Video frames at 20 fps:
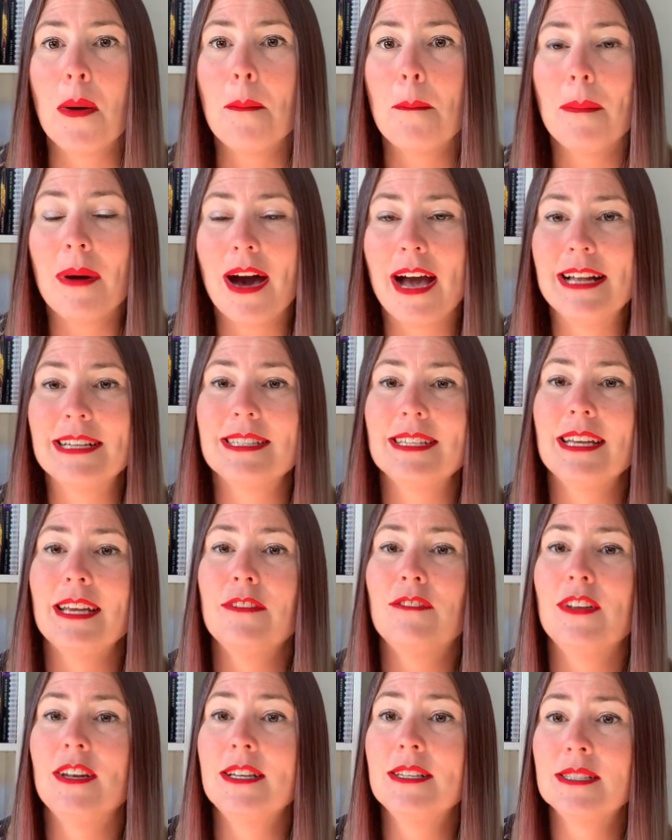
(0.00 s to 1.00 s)
But
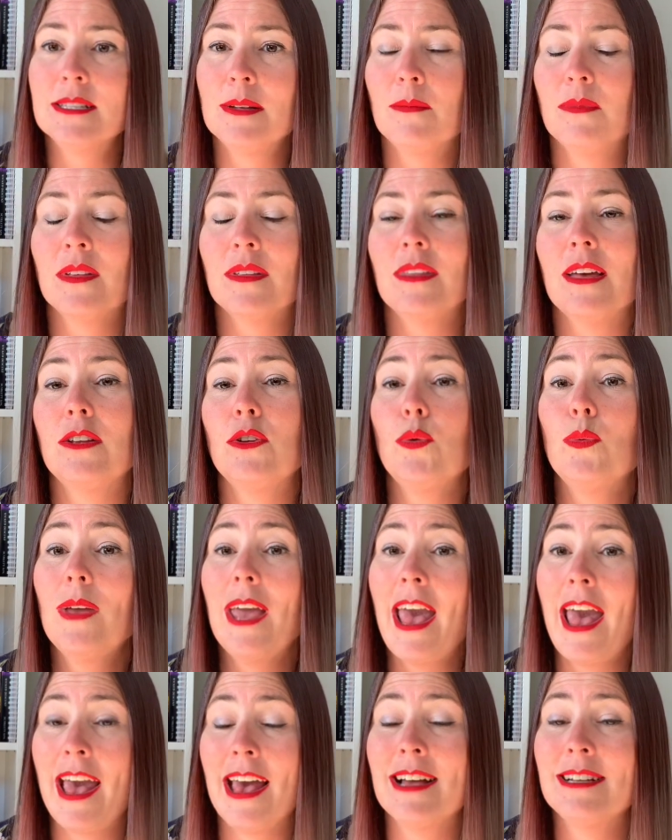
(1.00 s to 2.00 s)
if it is something that you
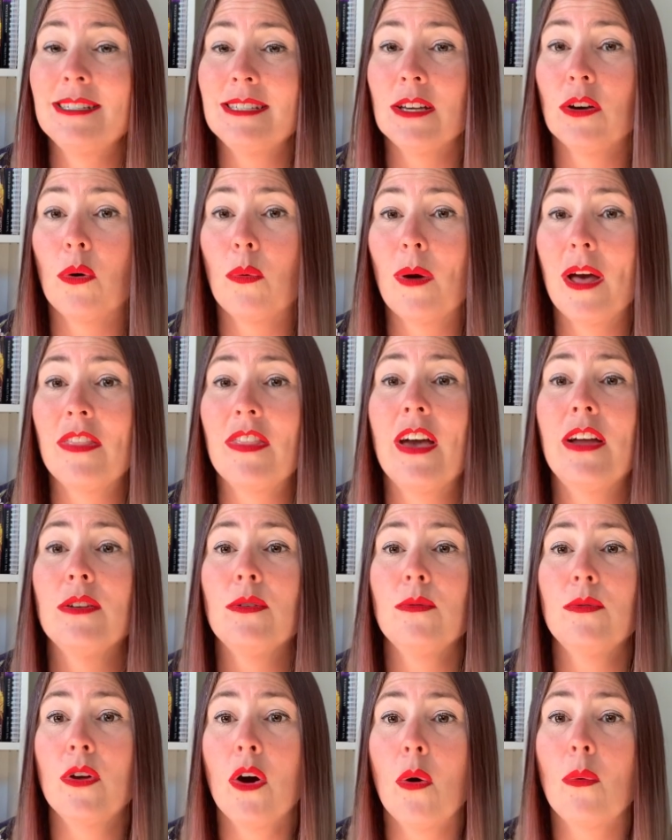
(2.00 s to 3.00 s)
can deal with and you
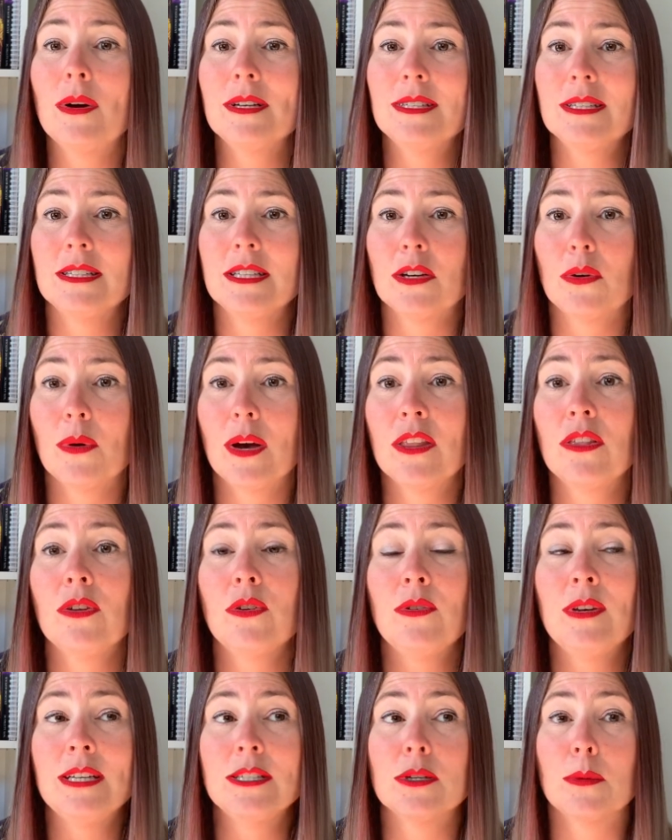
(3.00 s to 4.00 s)
know what to deal with, you
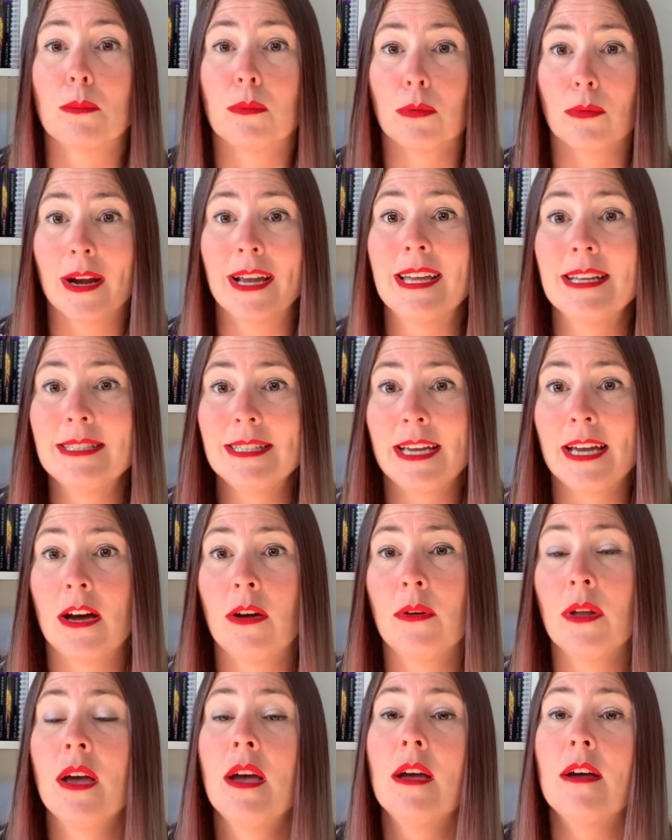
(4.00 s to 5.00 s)
need to break it
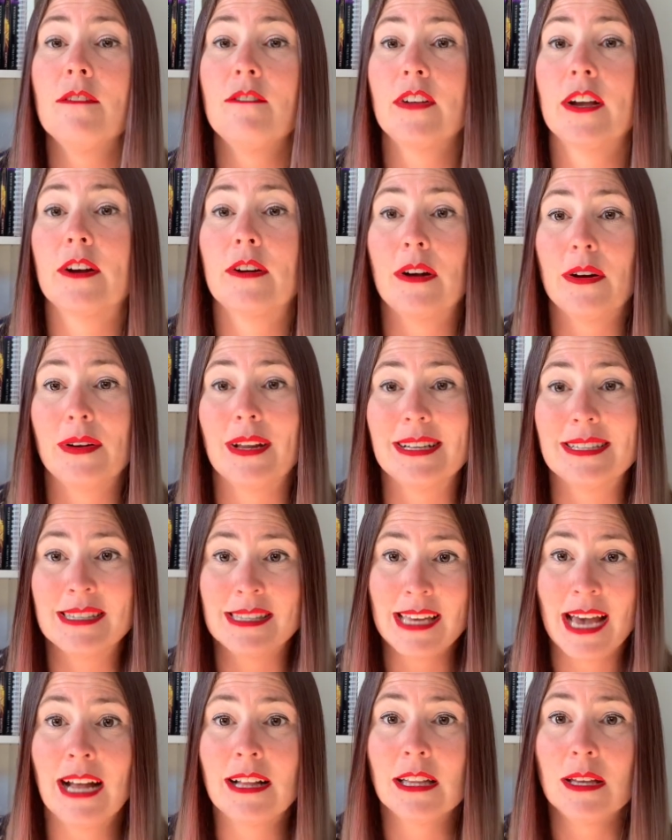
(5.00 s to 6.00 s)
down, figure out
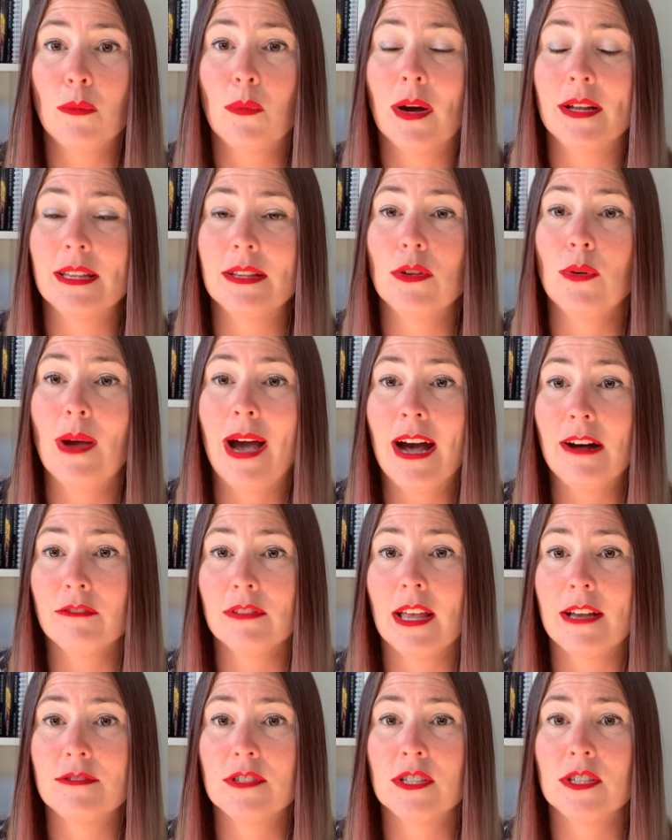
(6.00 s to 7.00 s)
exactly what you have
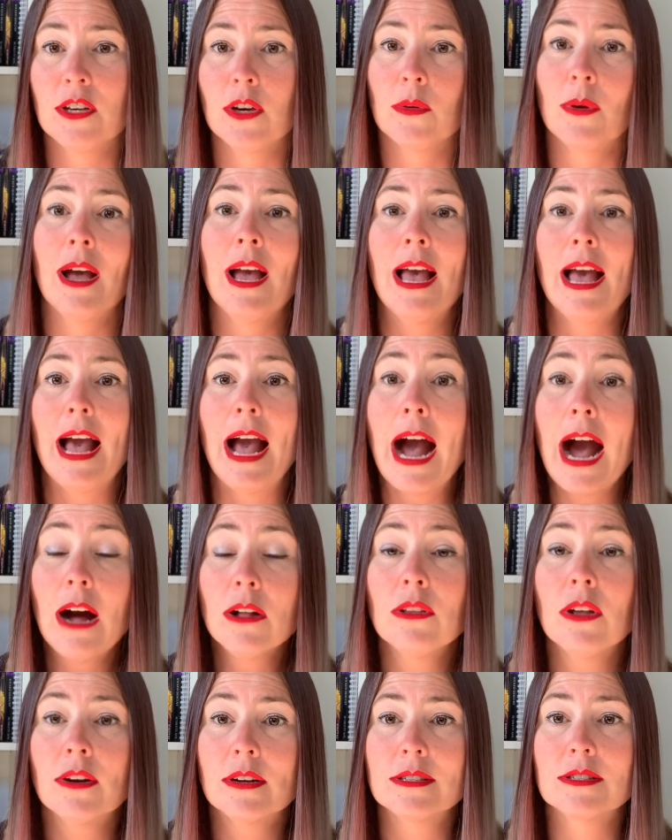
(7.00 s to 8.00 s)
left to do, how
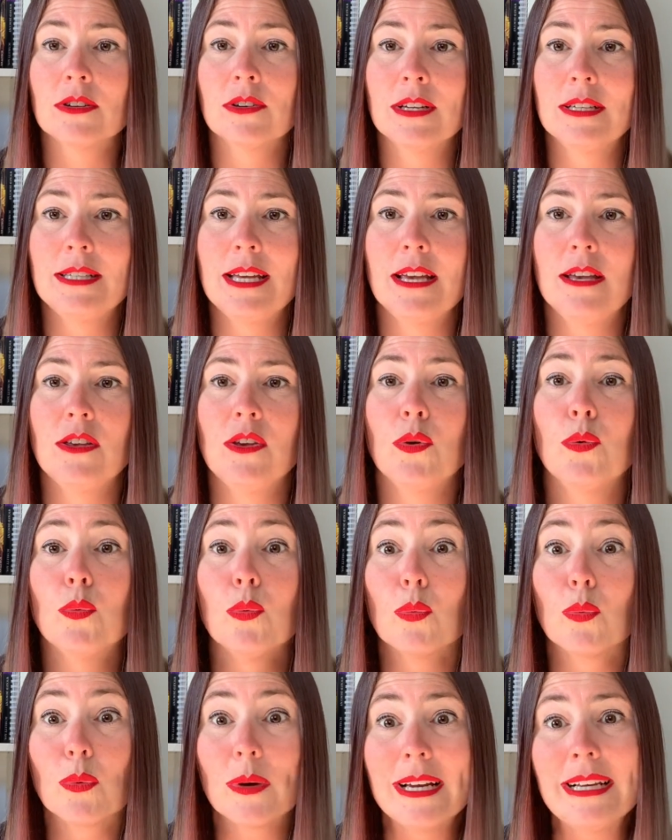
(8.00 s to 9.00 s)
long it's going to take you
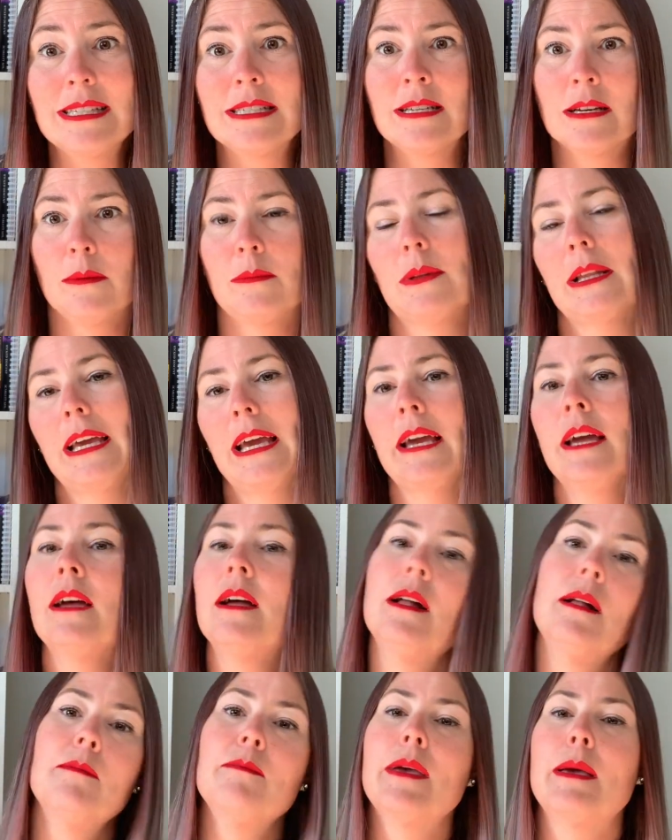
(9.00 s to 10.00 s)
reasonably,
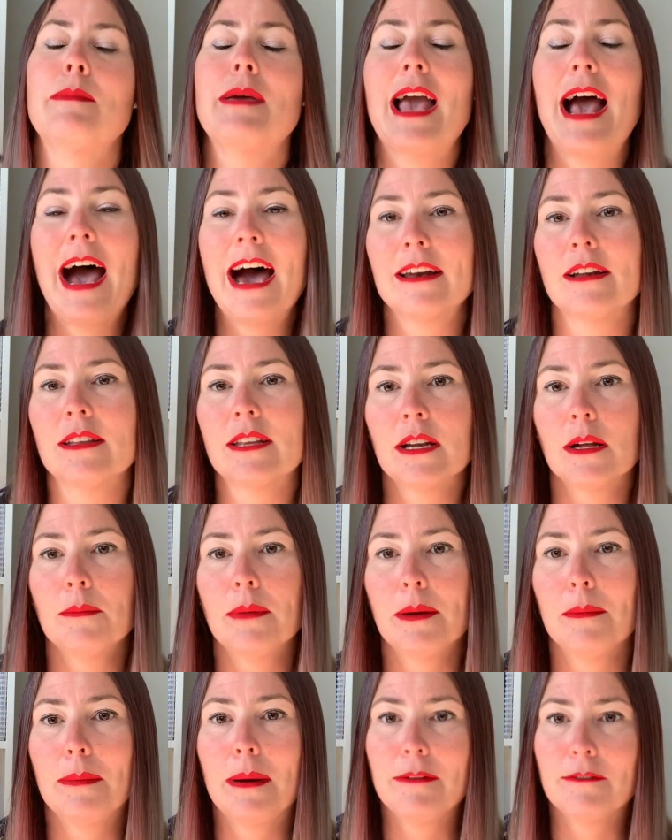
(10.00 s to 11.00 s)
maybe add a little
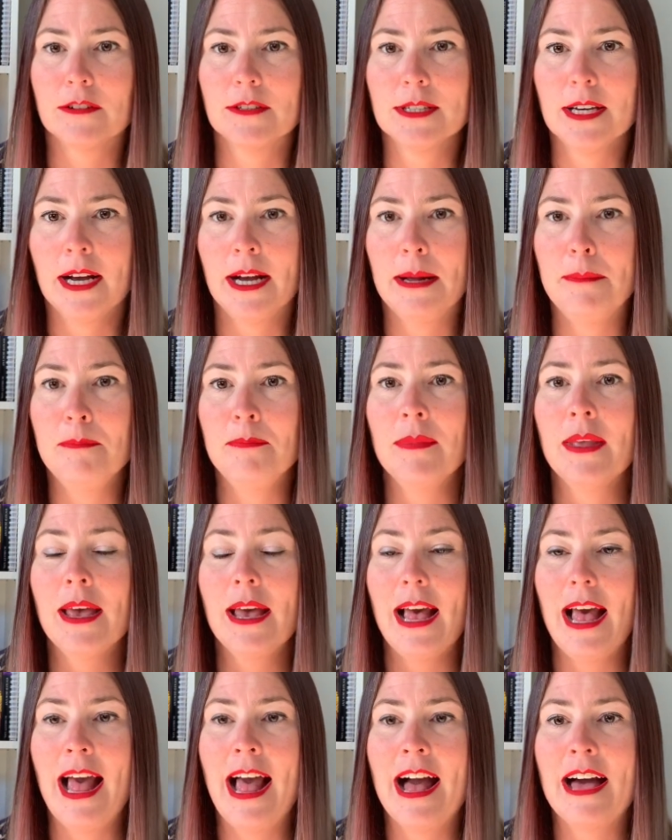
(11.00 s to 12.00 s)
bit of buffer time,
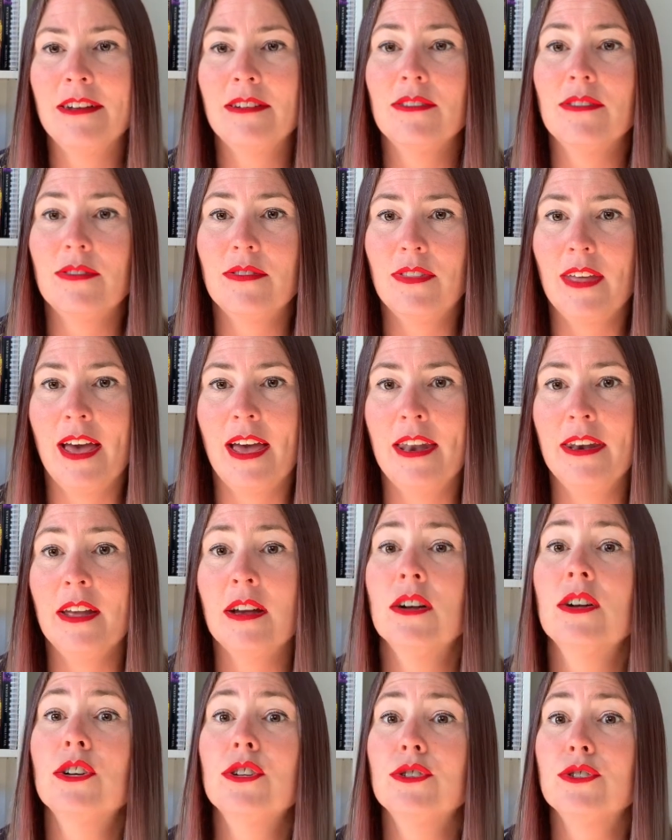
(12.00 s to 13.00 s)
and then
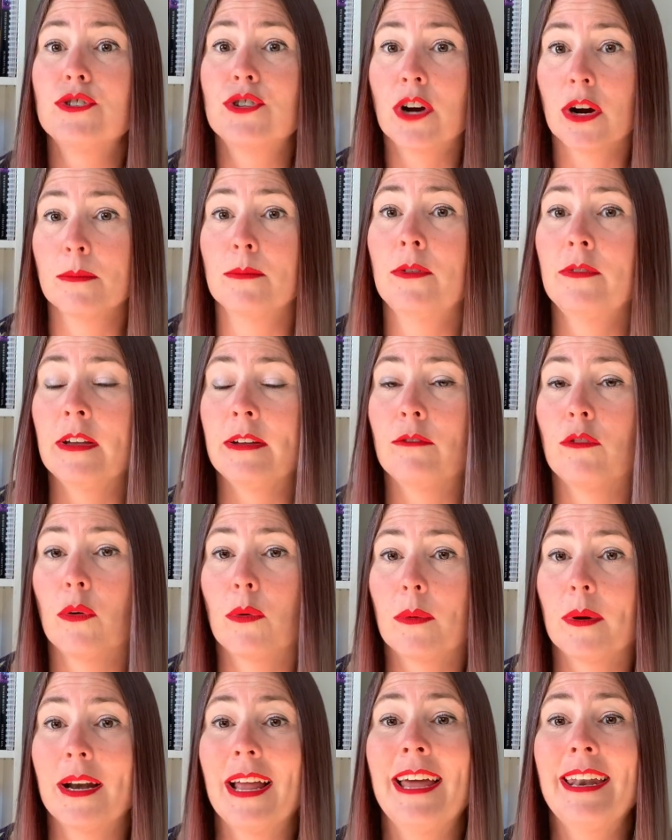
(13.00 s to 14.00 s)
start moving
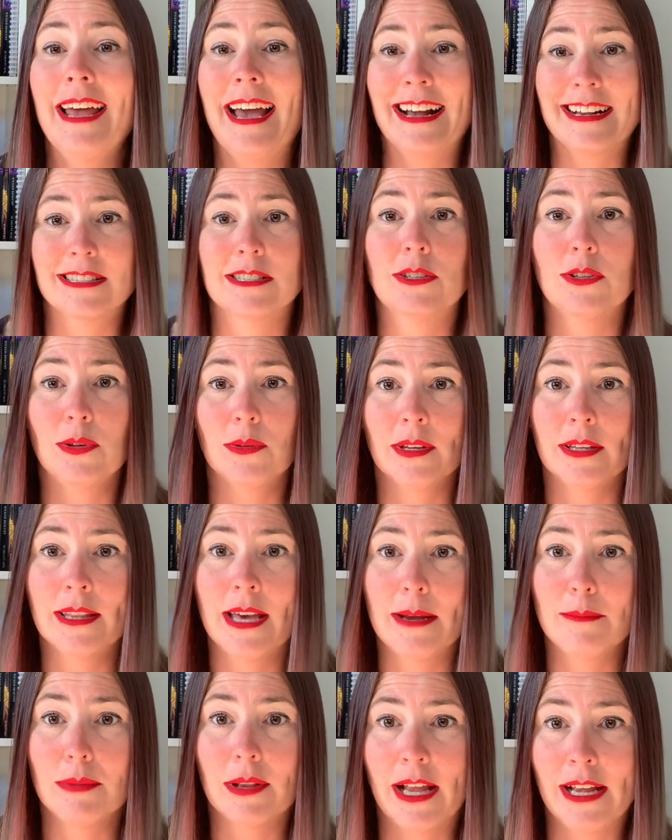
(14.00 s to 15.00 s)
forward and executing
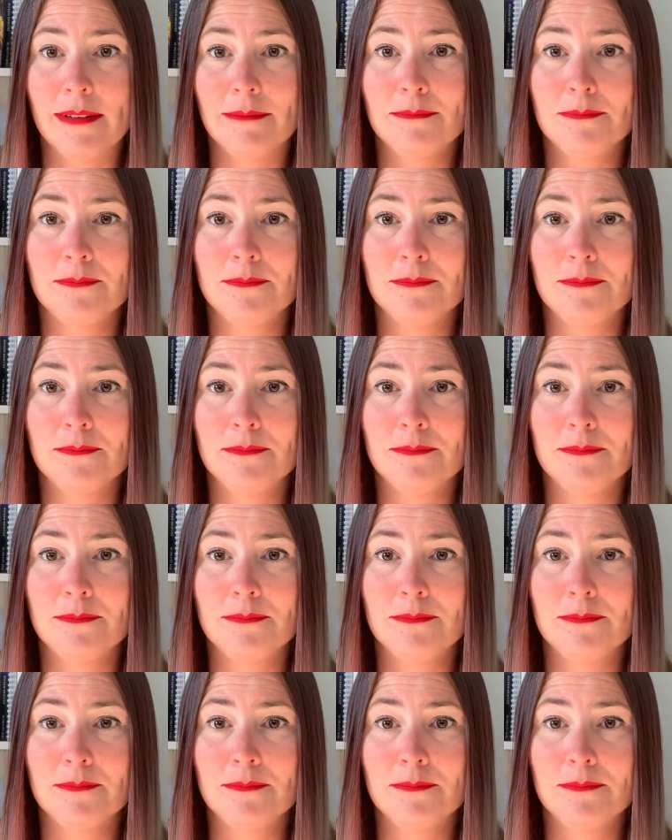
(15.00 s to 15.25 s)
that plan.